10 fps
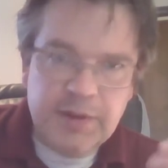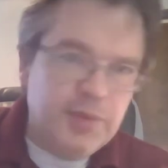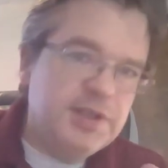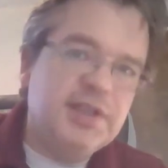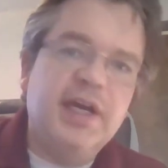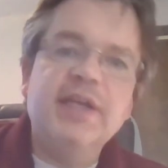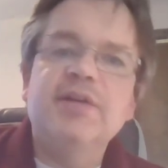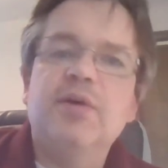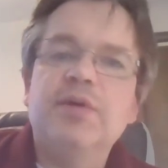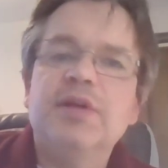The reason I
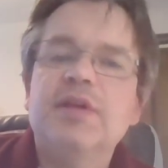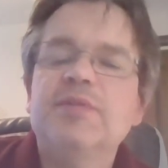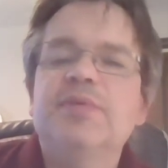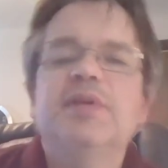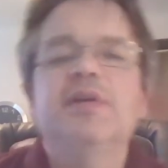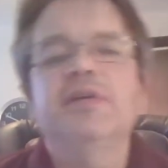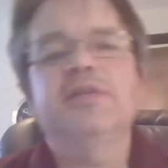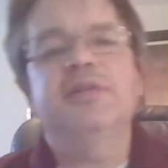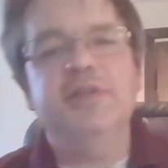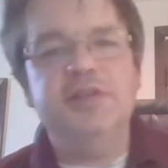noted is
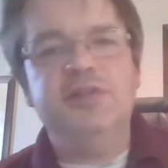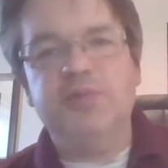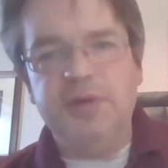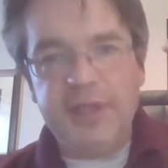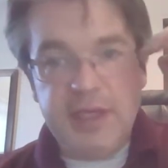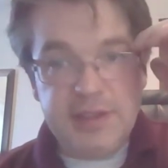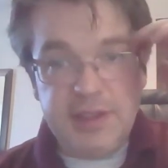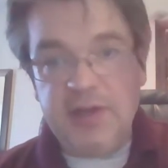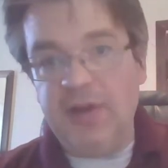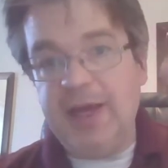because this is where
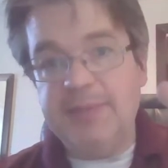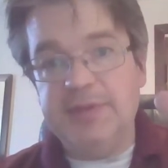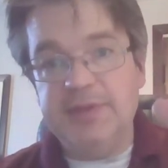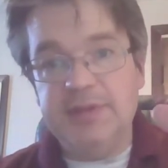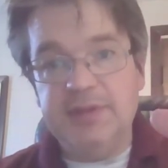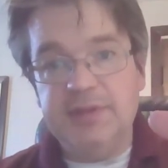Daisy collapses.